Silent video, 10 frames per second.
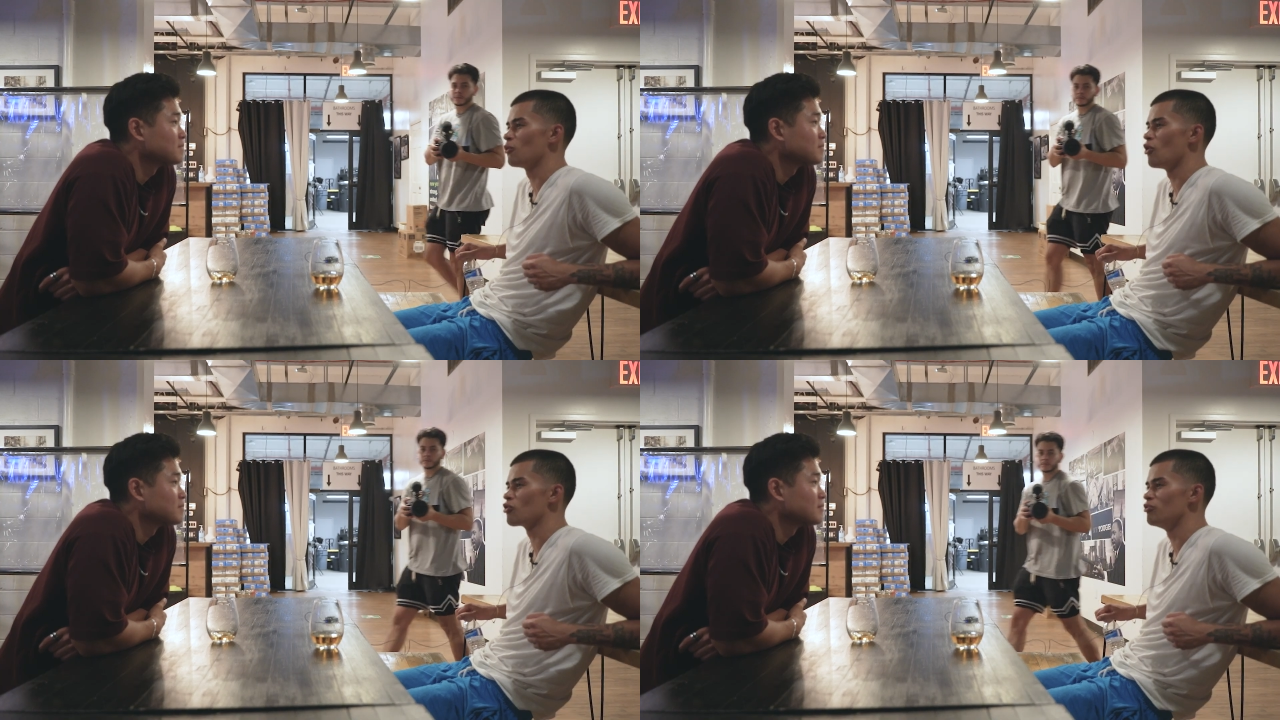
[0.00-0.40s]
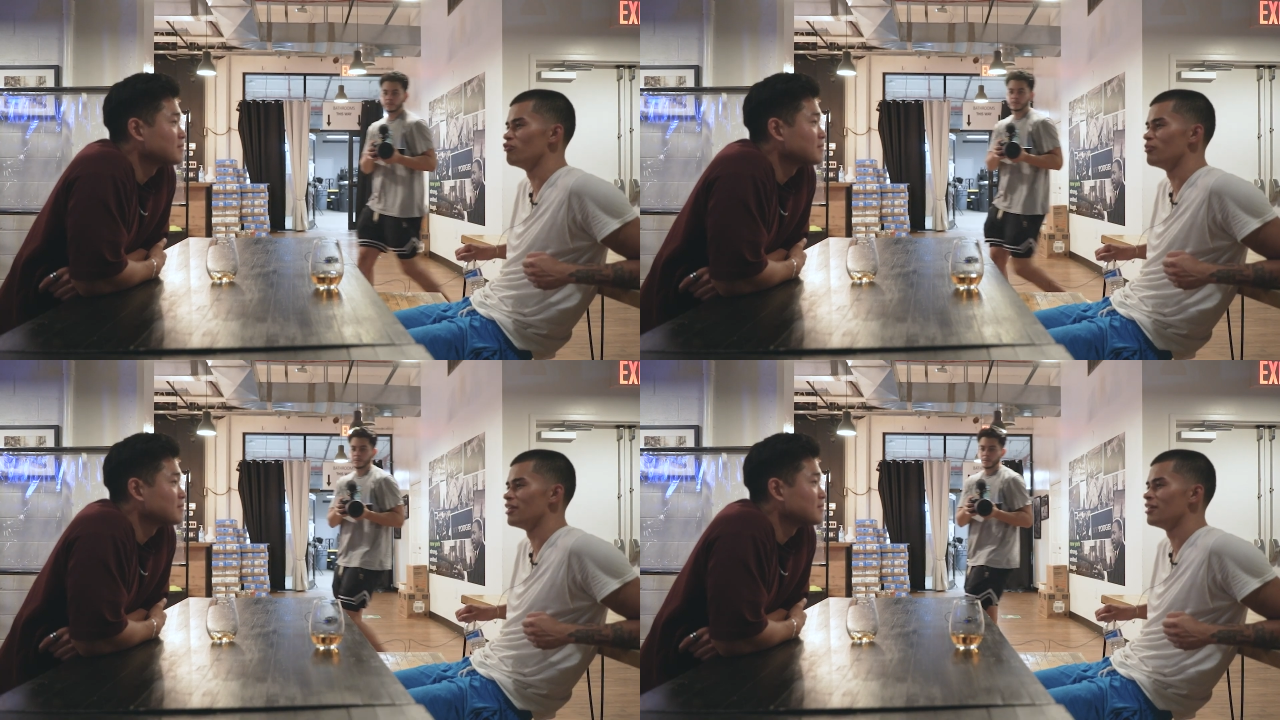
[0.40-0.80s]
Speaker 1: the woke
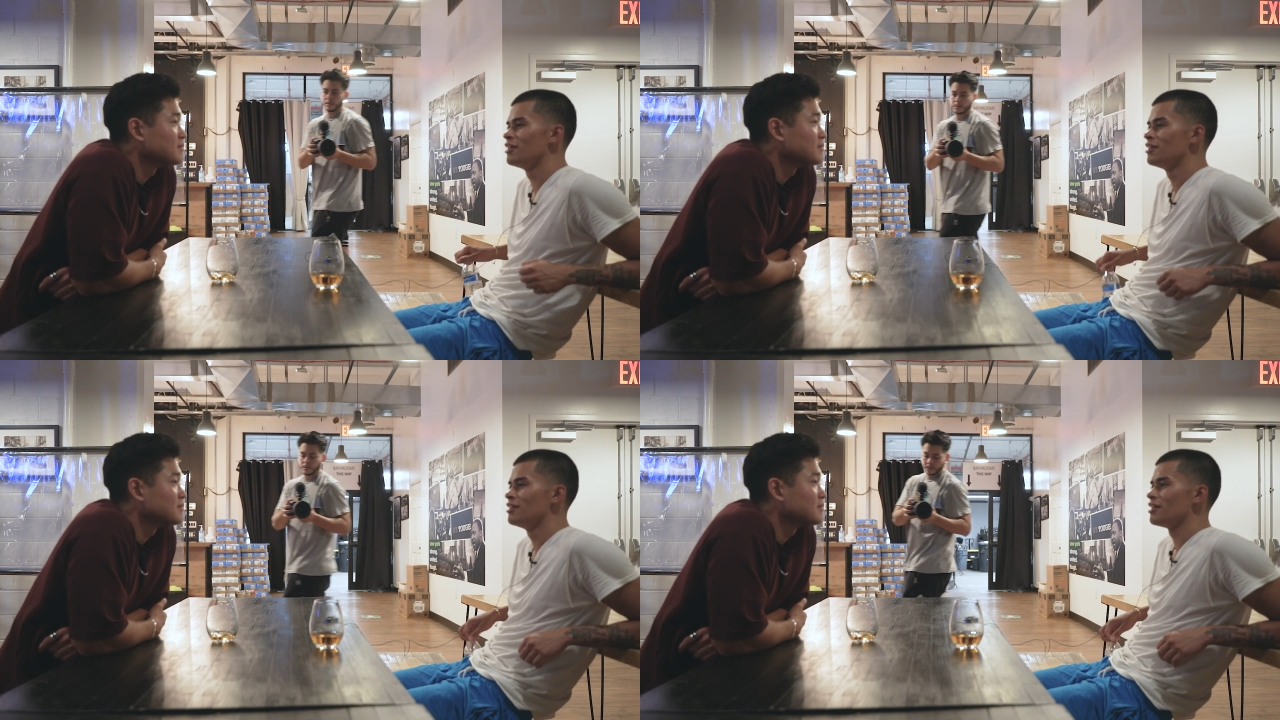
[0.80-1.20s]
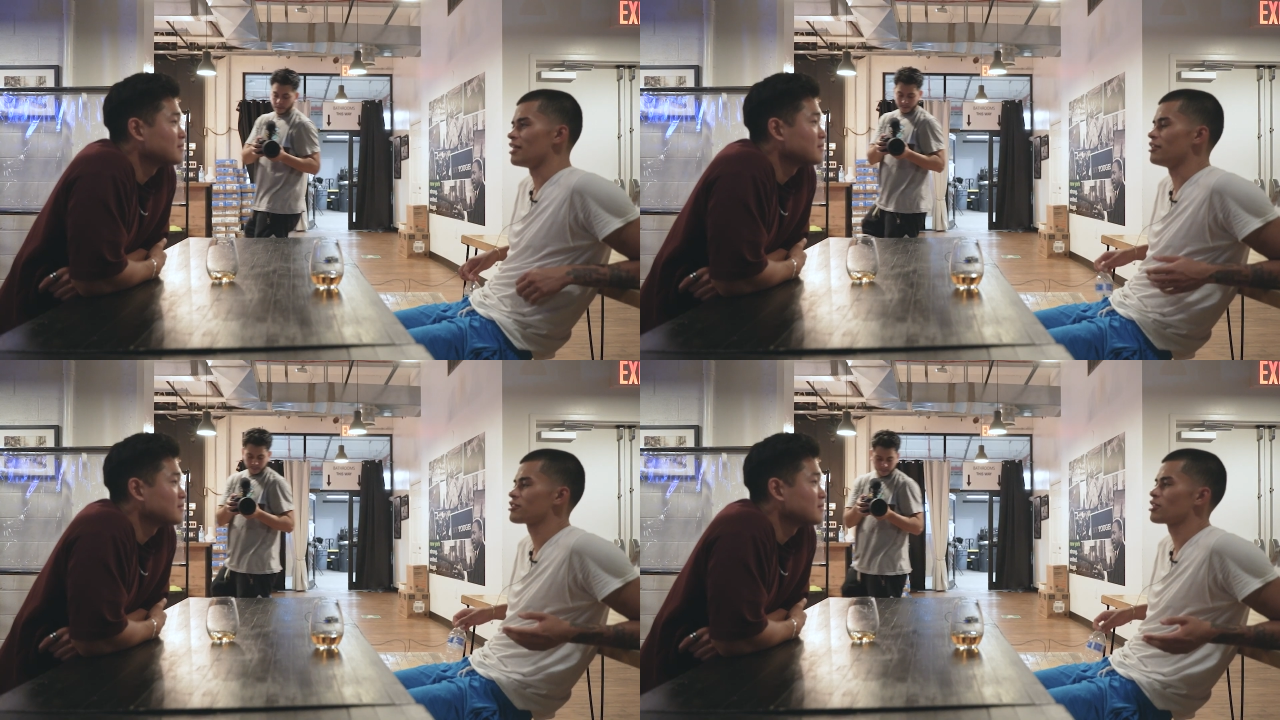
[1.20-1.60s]
movement,
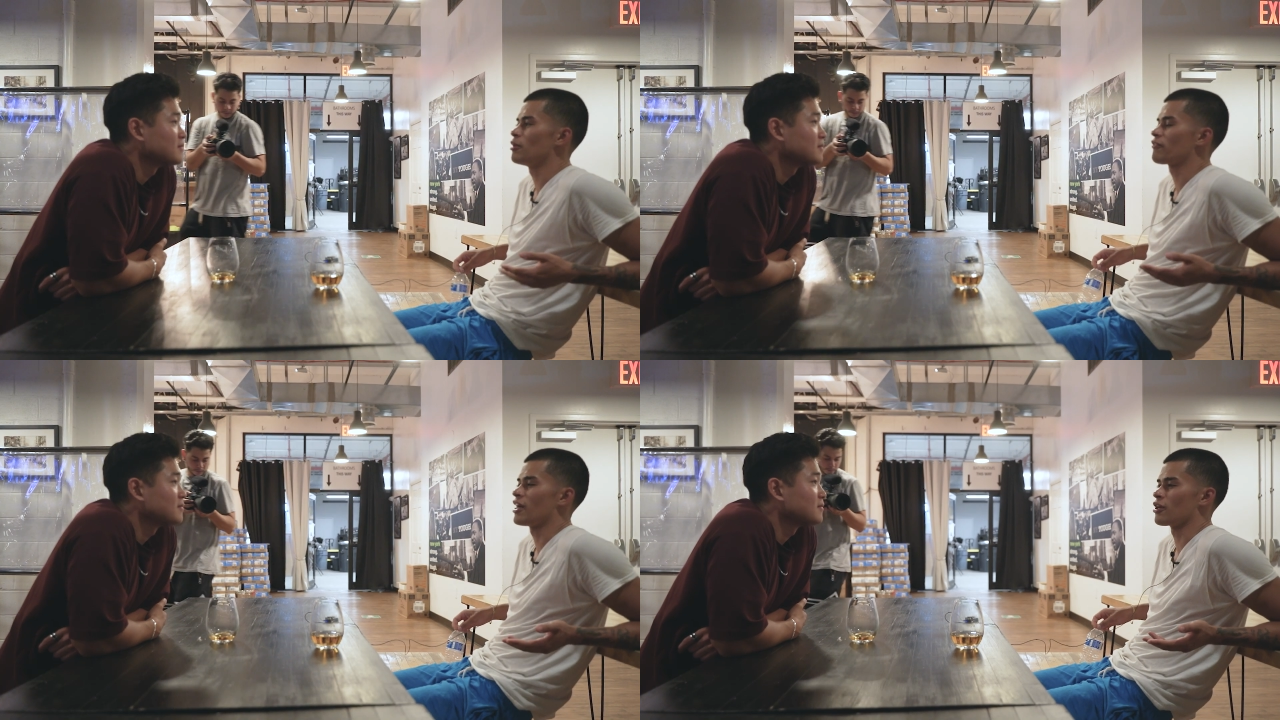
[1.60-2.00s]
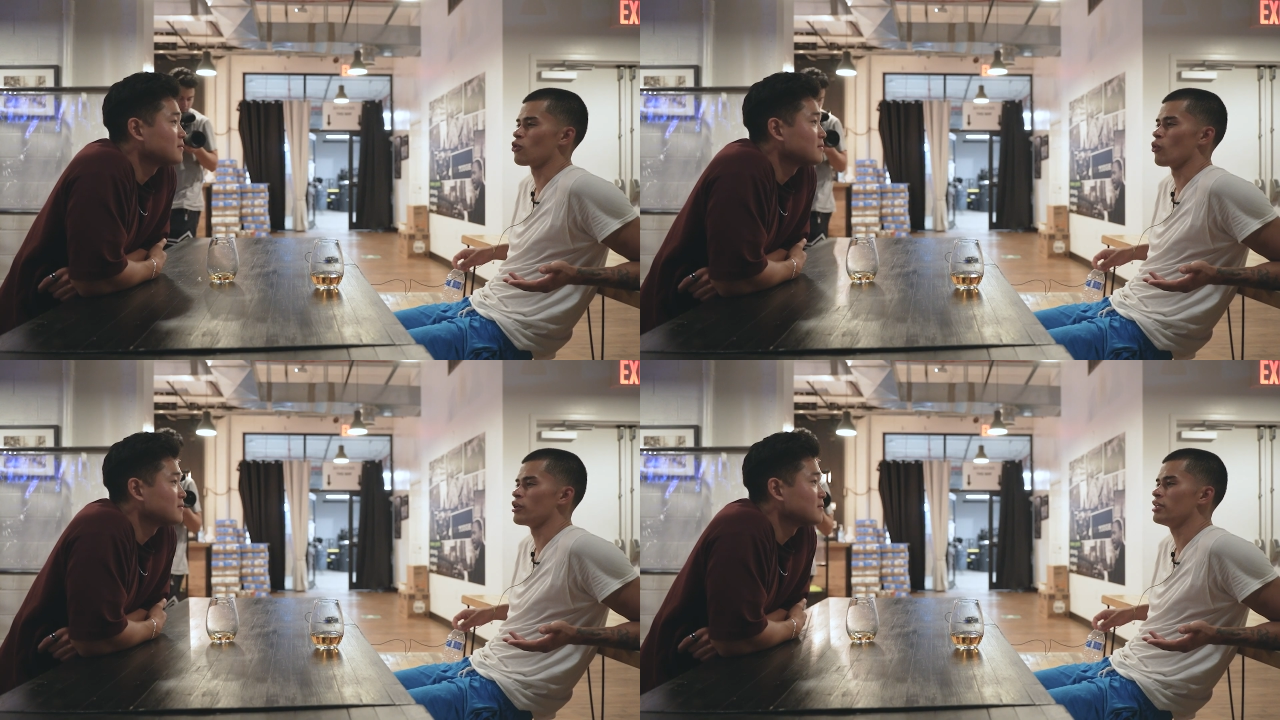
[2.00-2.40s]
and they just come off kind of
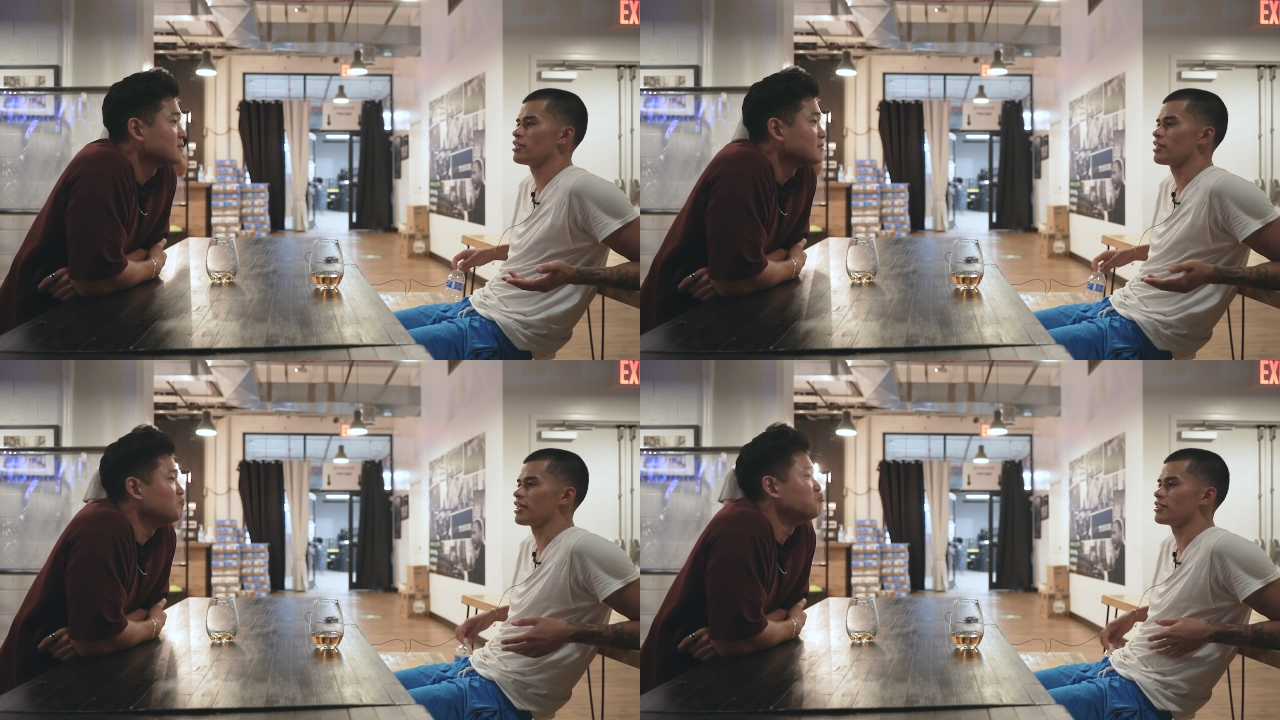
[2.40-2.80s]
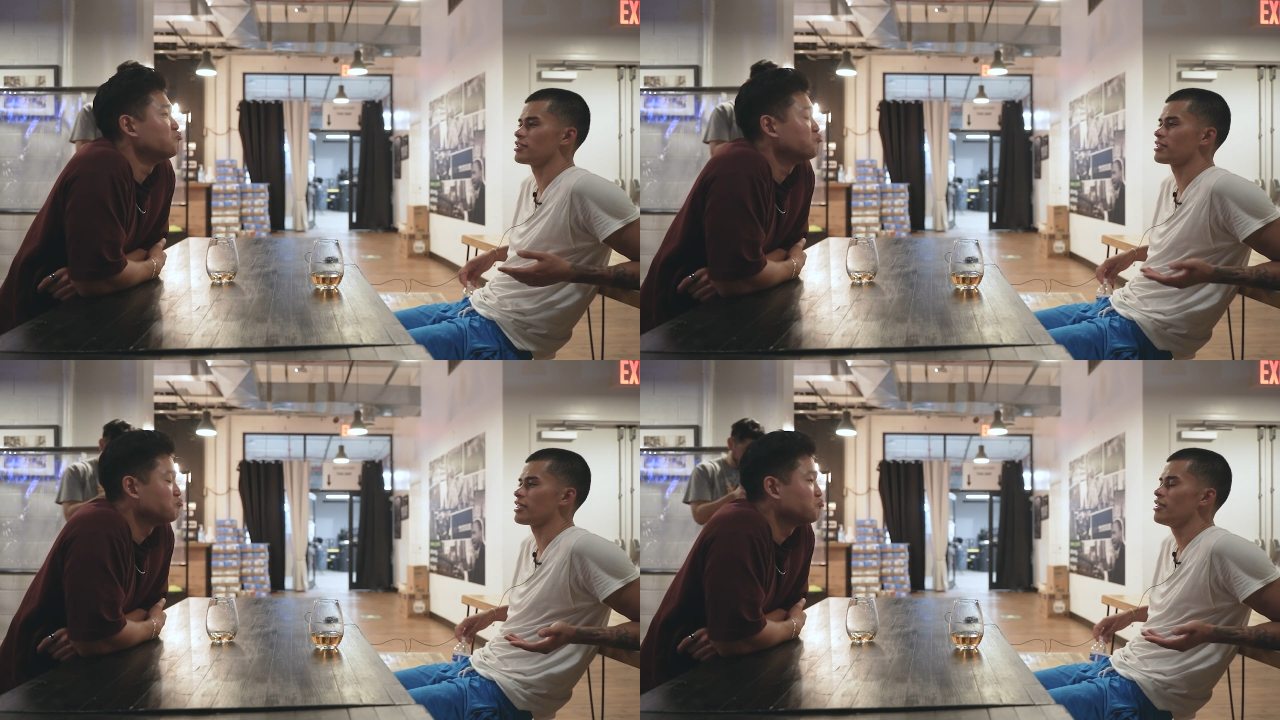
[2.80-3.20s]
corny. Like it's
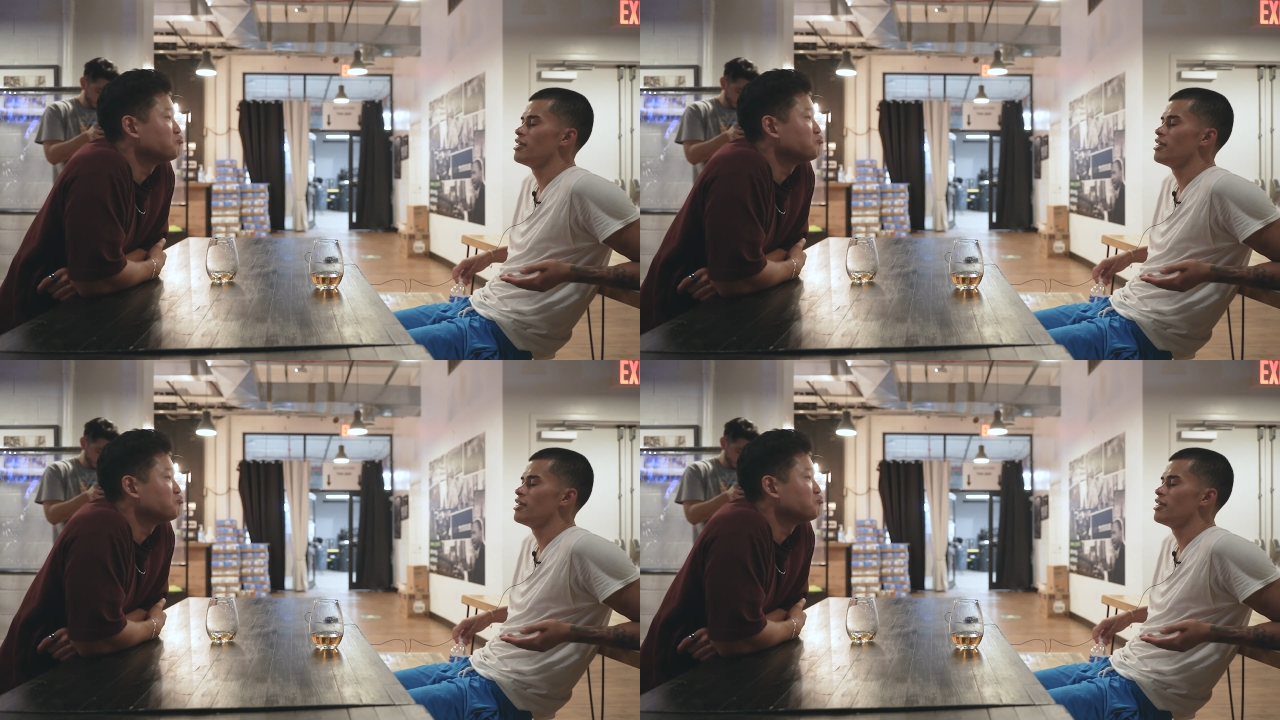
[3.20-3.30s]
just like